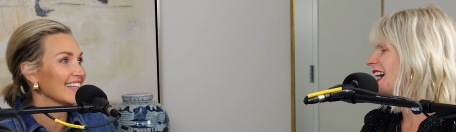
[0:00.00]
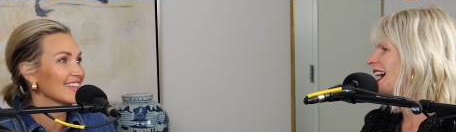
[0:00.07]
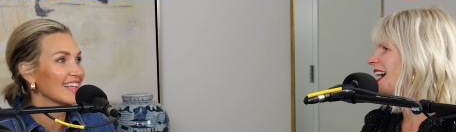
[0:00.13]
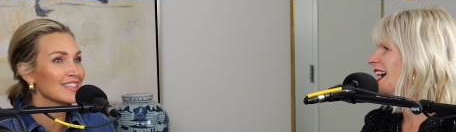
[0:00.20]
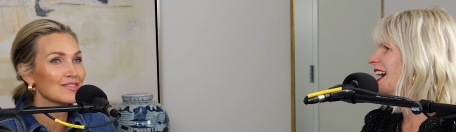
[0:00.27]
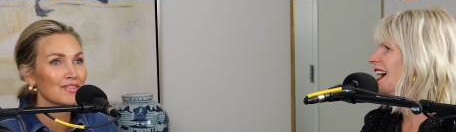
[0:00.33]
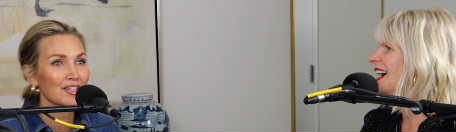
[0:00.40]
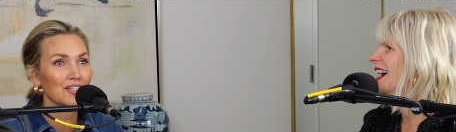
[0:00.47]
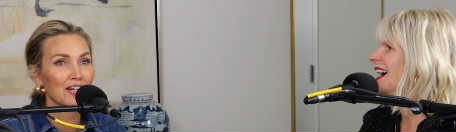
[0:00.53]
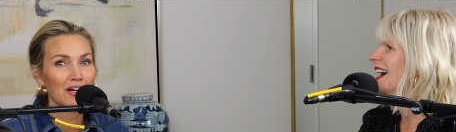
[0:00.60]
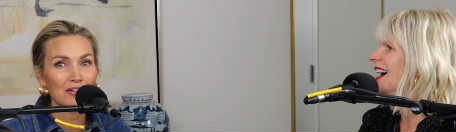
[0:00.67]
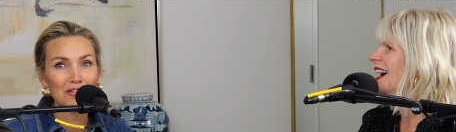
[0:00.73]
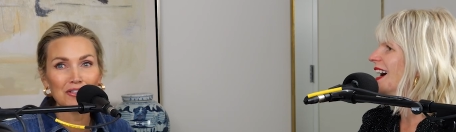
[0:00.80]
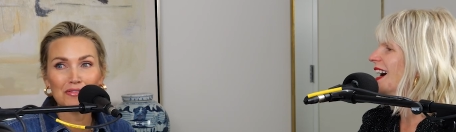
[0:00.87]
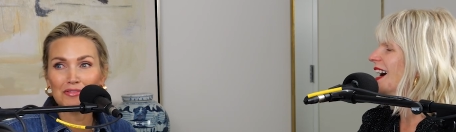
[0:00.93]
Speaker 1: like let's figure
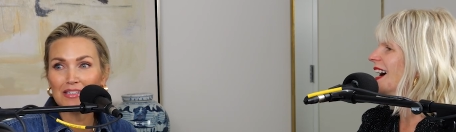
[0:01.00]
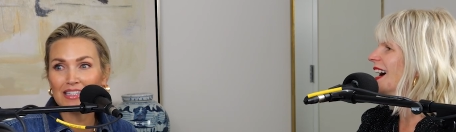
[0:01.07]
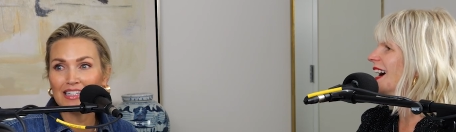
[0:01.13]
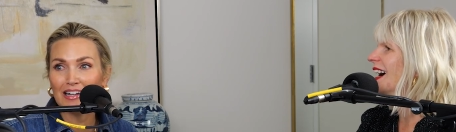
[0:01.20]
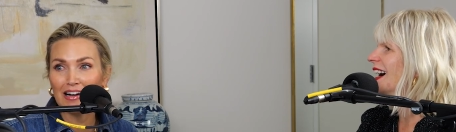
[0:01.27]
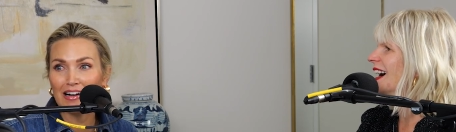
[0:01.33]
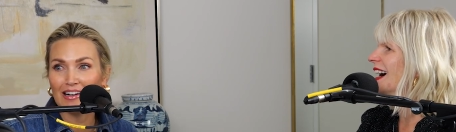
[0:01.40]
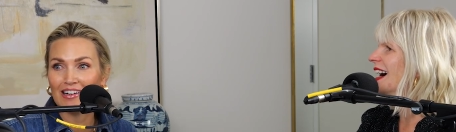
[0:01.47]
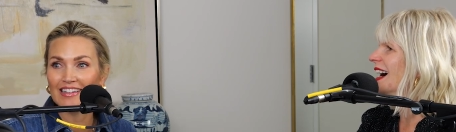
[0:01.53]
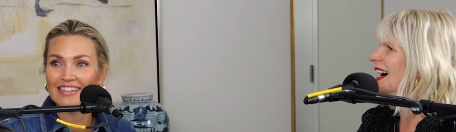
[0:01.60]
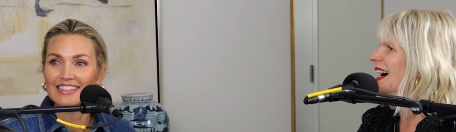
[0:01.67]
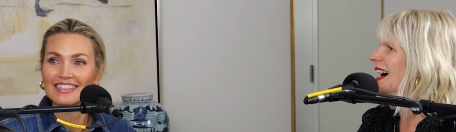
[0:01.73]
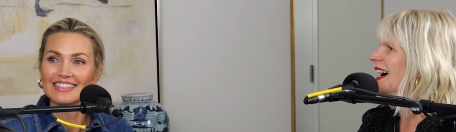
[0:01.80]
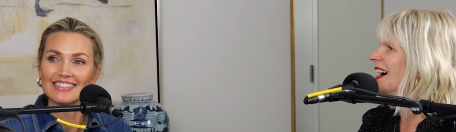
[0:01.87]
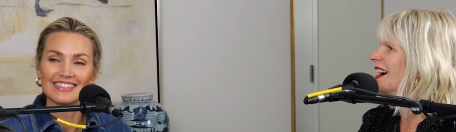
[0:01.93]
Speaker 2: out who you really are.
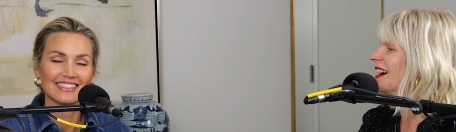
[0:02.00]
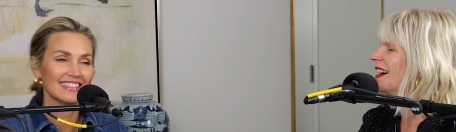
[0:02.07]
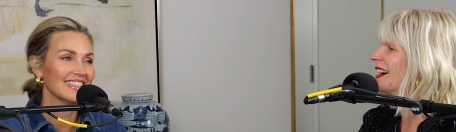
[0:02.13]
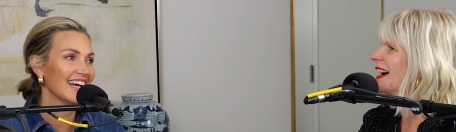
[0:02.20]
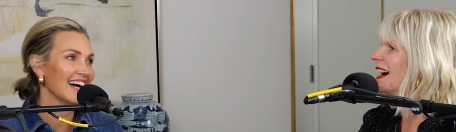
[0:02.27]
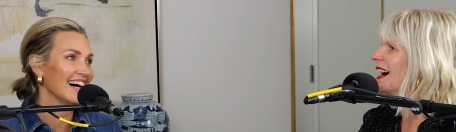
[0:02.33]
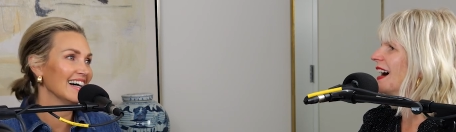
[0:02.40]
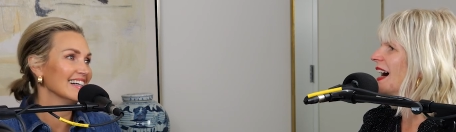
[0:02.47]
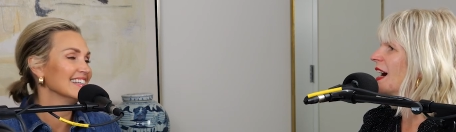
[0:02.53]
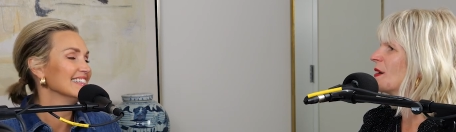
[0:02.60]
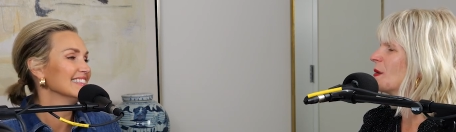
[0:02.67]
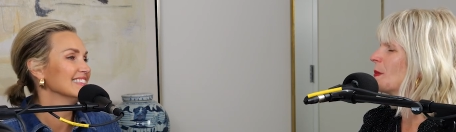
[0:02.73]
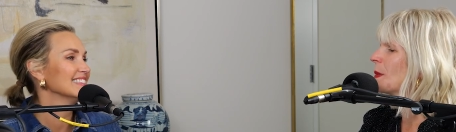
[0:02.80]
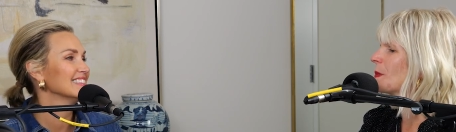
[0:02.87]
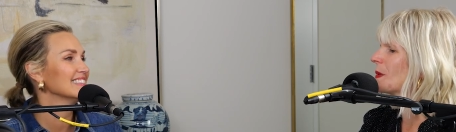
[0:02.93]
yeah. I
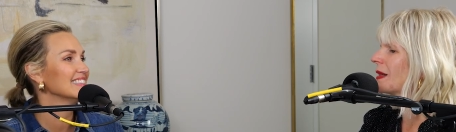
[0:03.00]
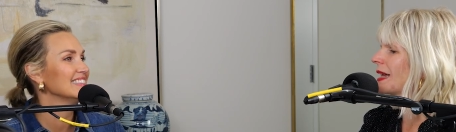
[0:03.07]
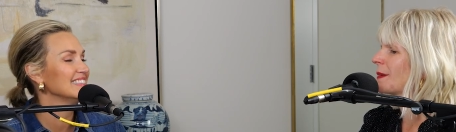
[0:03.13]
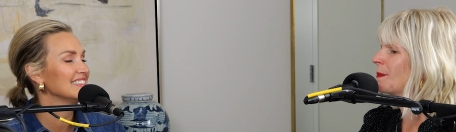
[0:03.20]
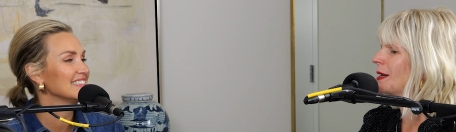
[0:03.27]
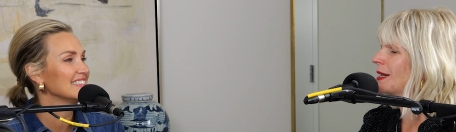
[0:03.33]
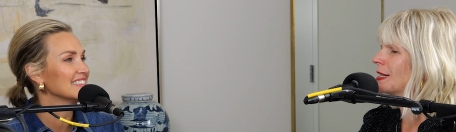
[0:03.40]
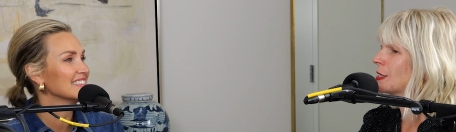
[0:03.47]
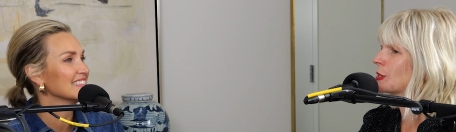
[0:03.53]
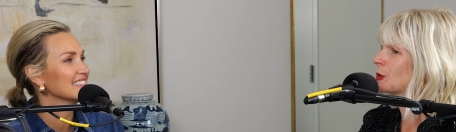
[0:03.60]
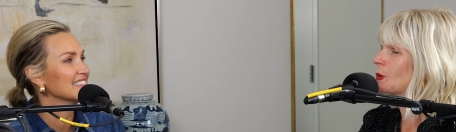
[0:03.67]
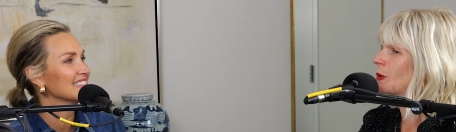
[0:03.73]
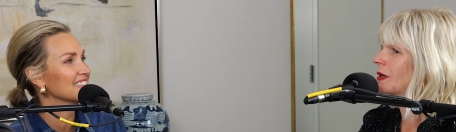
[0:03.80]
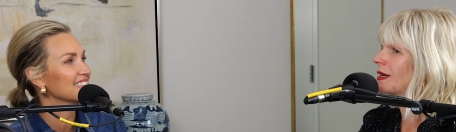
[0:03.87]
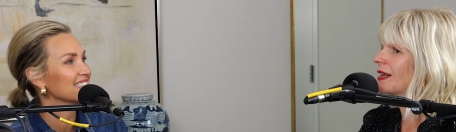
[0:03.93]
remember like being in
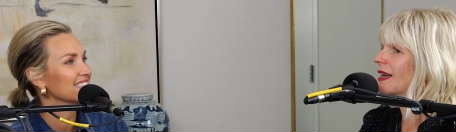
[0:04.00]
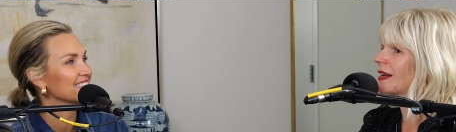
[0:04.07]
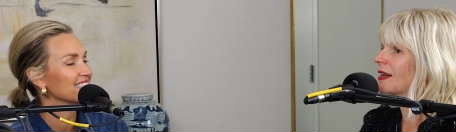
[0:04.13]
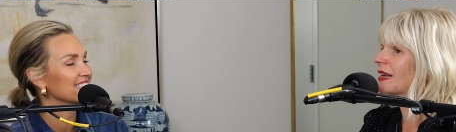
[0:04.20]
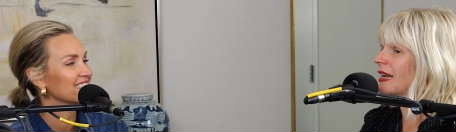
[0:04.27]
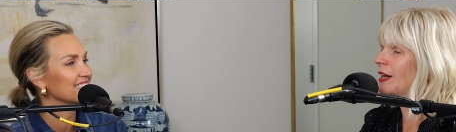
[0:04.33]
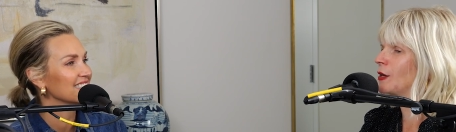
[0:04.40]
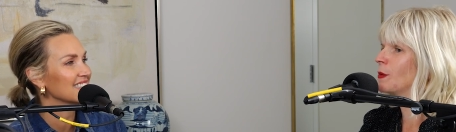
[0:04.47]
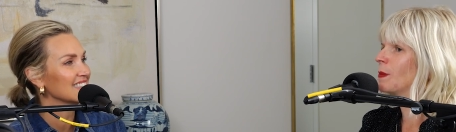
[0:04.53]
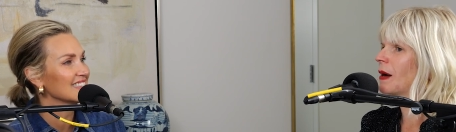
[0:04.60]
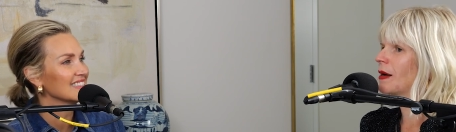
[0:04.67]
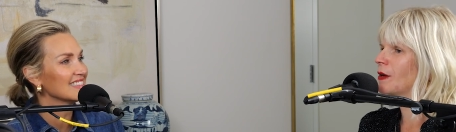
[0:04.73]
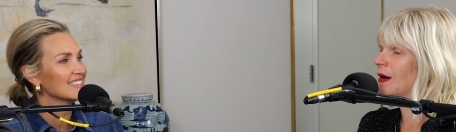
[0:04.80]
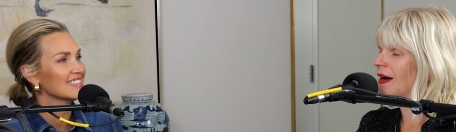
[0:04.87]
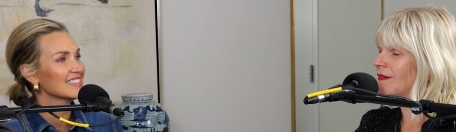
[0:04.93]
school and, and again, you
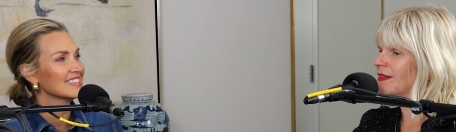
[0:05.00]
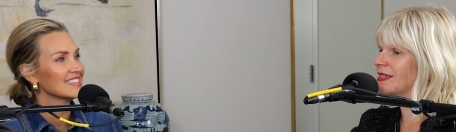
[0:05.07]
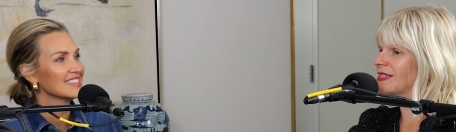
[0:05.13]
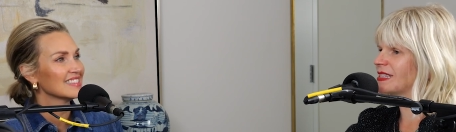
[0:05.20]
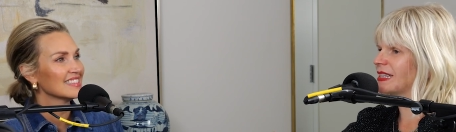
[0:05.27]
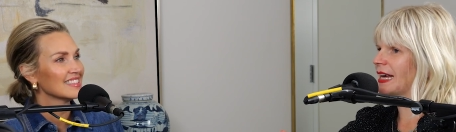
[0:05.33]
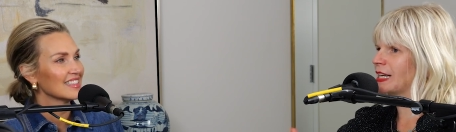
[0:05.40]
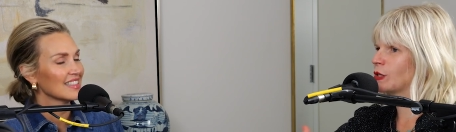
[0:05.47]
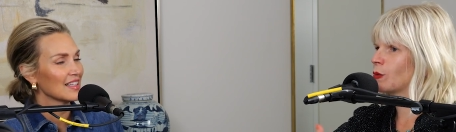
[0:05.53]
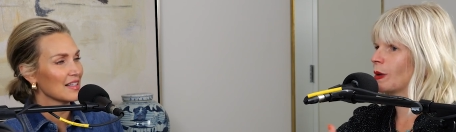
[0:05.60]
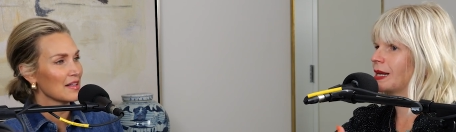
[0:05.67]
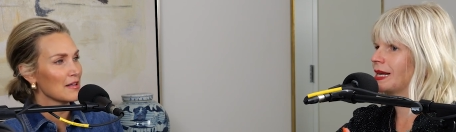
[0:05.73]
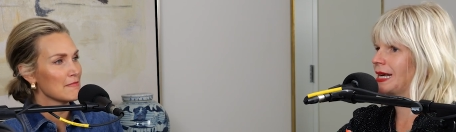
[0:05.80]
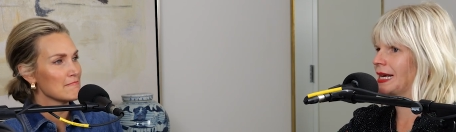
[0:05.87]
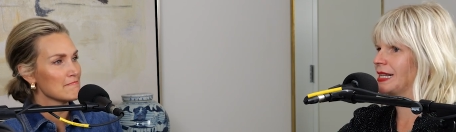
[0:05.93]
probably you have this like
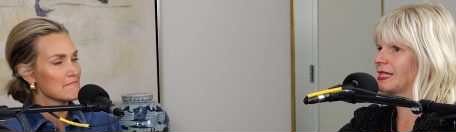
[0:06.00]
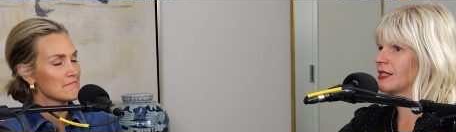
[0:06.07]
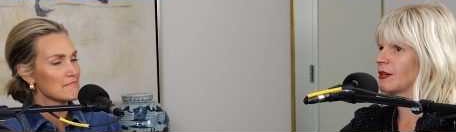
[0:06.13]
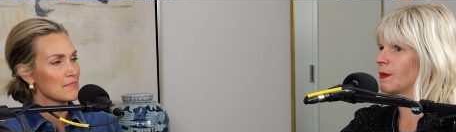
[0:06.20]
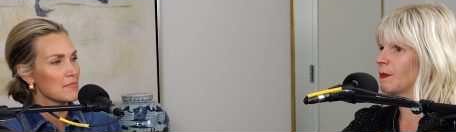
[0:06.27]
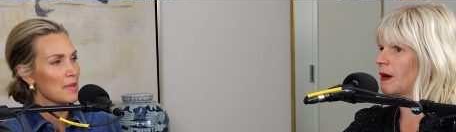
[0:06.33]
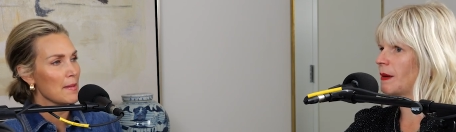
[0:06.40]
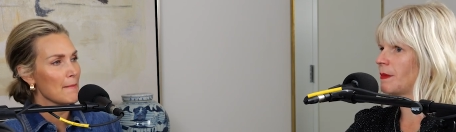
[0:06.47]
20 kids that are